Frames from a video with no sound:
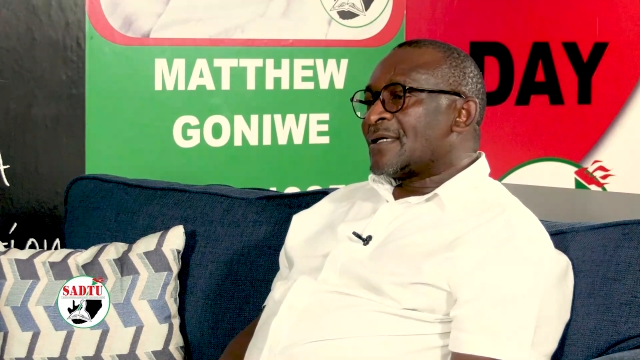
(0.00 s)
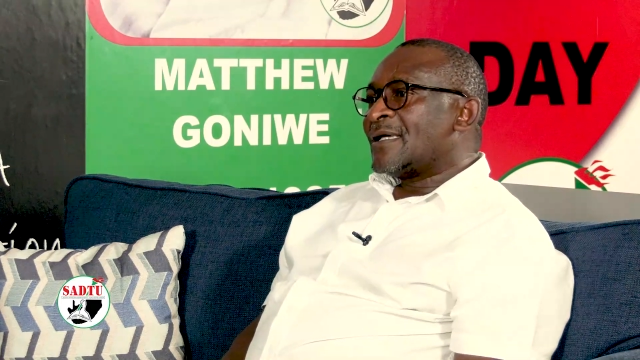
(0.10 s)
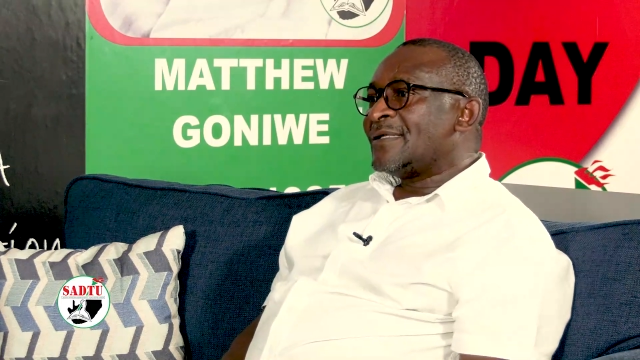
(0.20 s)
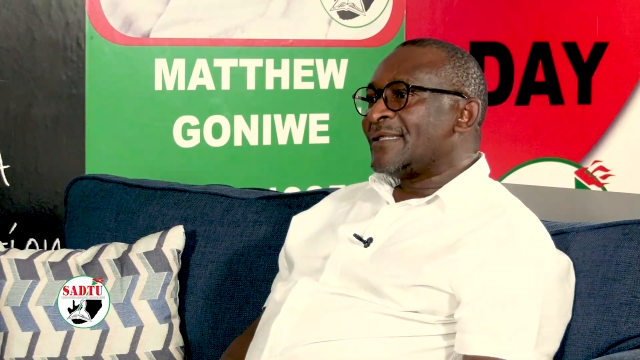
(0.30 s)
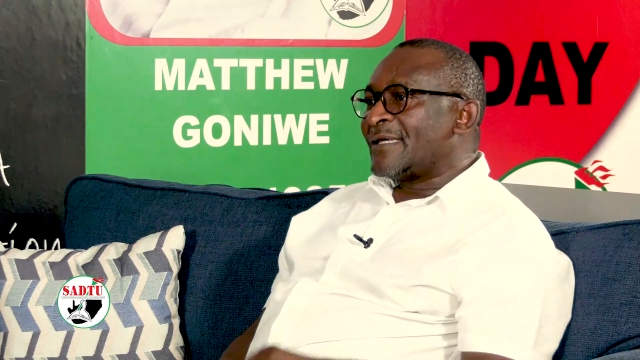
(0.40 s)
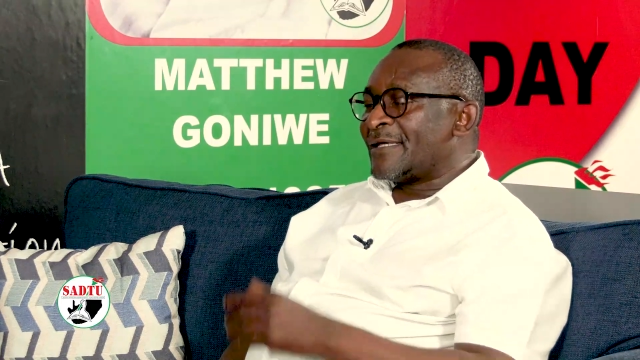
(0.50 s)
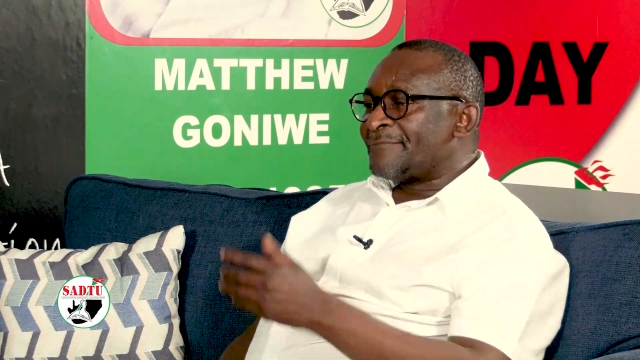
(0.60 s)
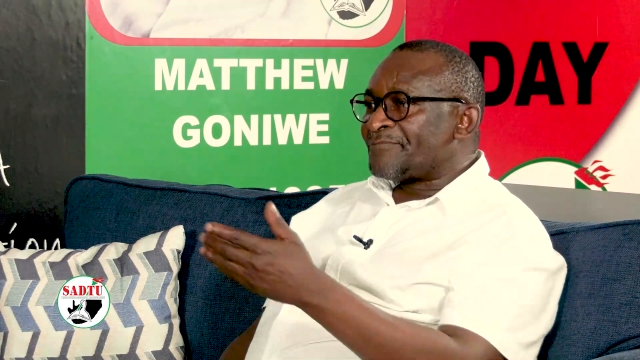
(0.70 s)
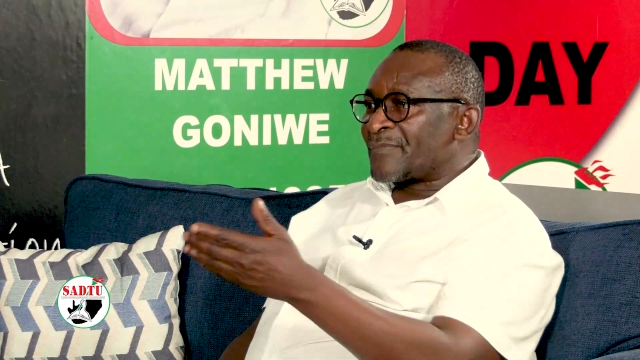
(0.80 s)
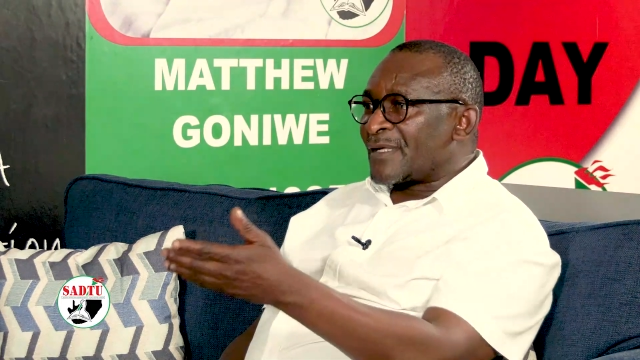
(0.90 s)
in
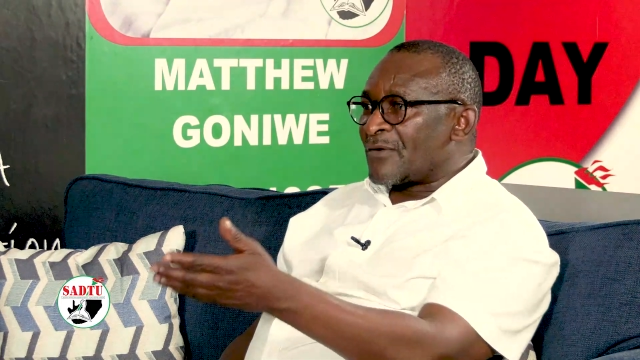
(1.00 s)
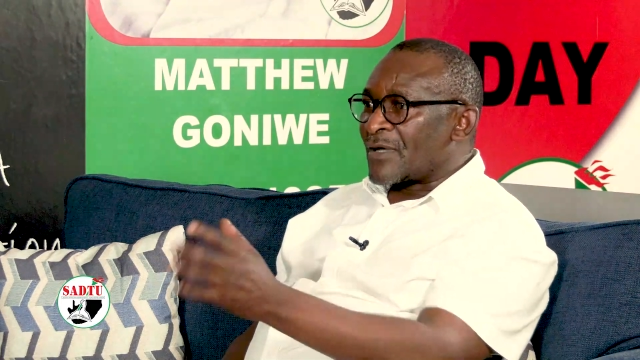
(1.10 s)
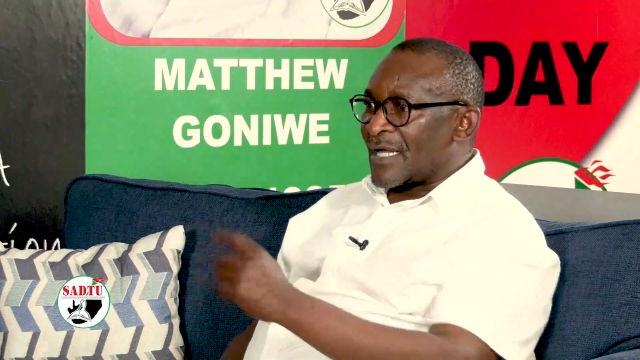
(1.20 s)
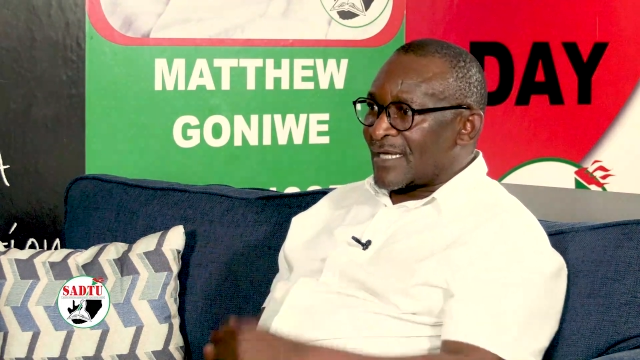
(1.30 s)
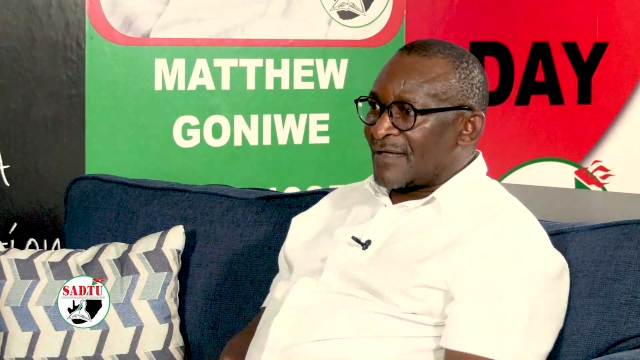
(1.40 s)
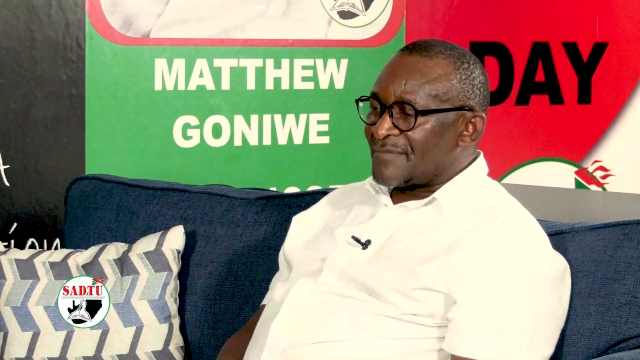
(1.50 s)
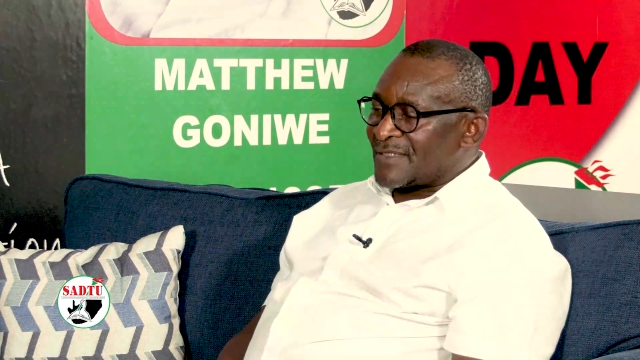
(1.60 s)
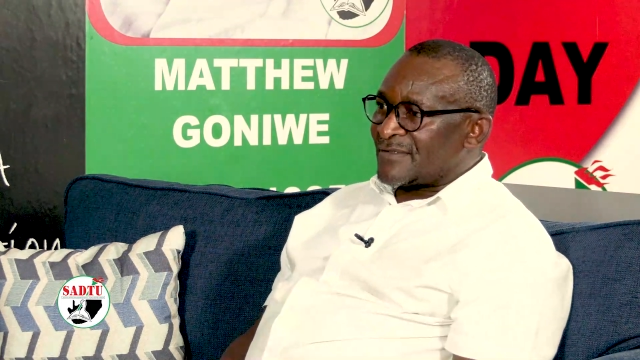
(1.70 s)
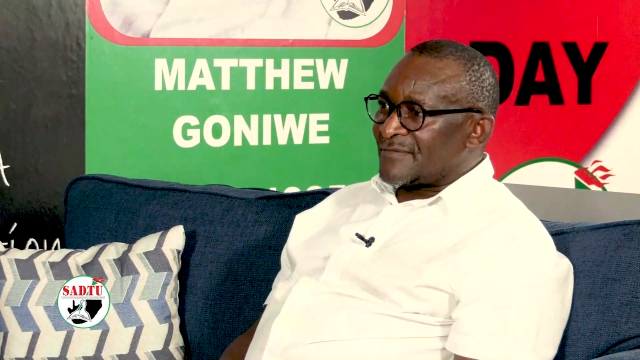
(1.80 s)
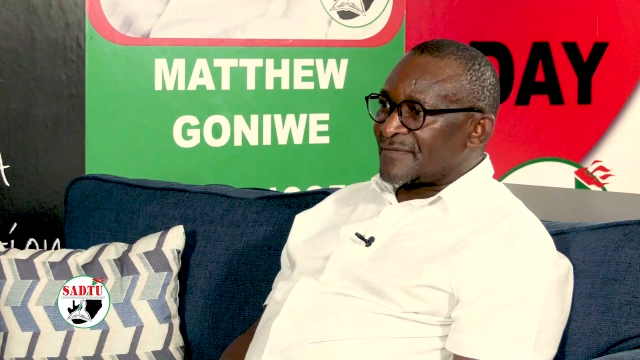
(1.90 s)
the local
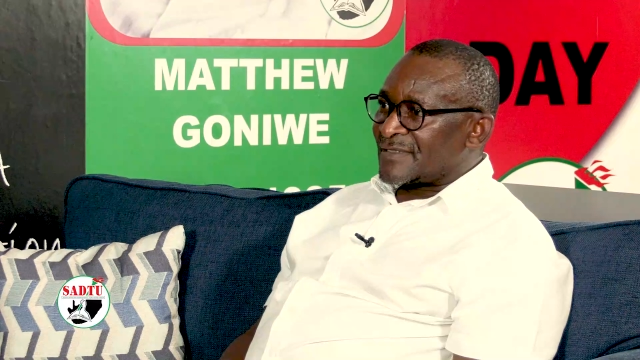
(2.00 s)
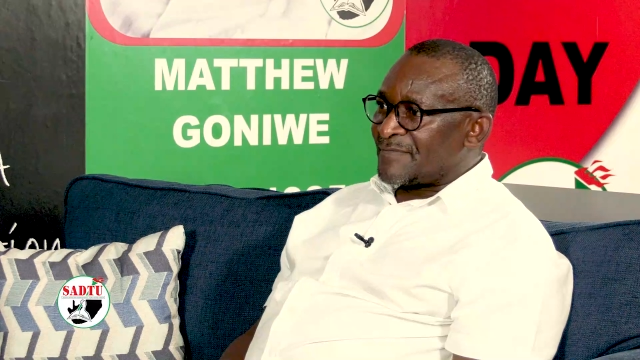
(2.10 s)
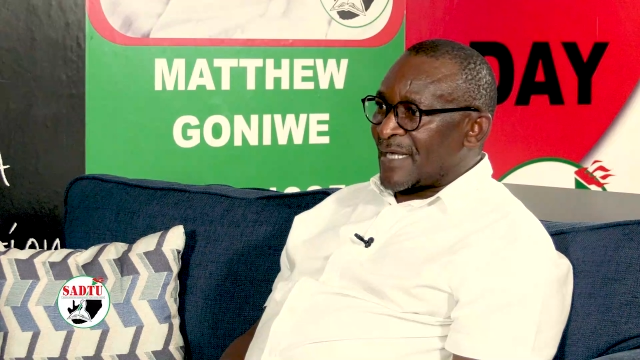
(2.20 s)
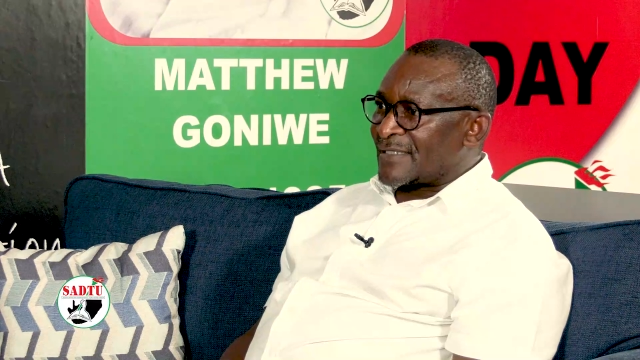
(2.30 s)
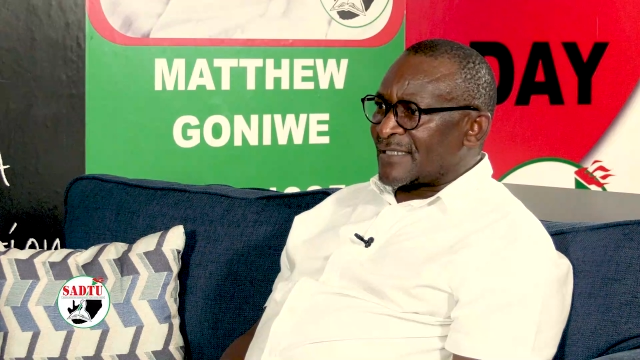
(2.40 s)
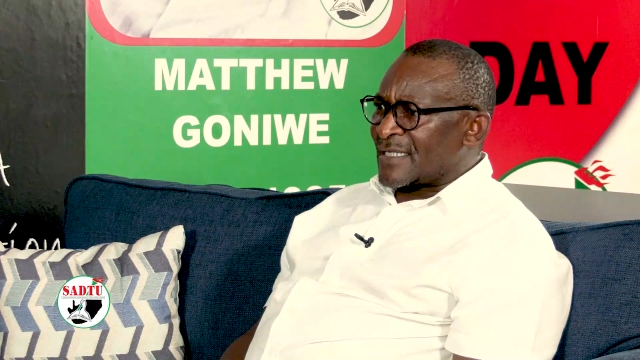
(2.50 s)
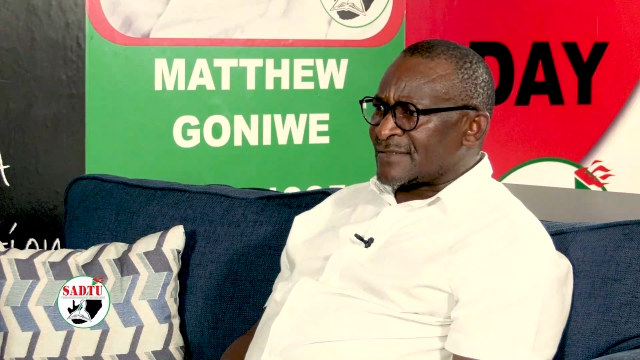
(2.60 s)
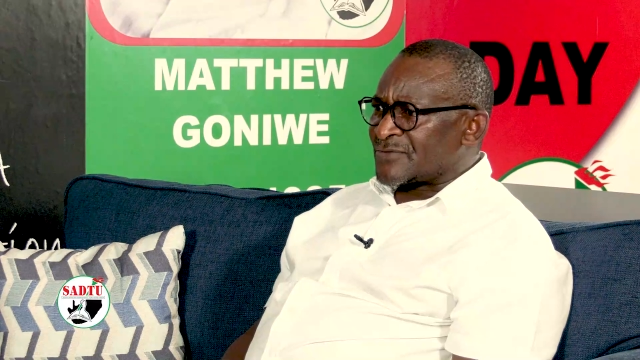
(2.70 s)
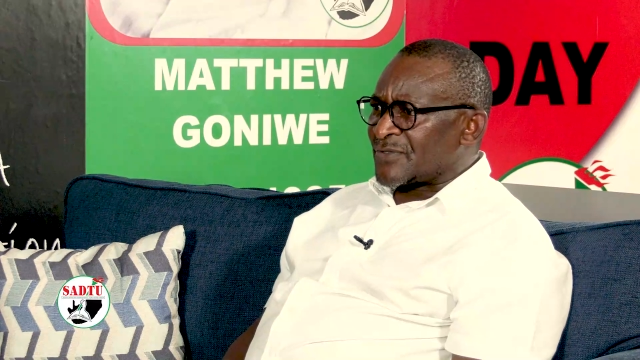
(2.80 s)
government, you have got a bargaining council.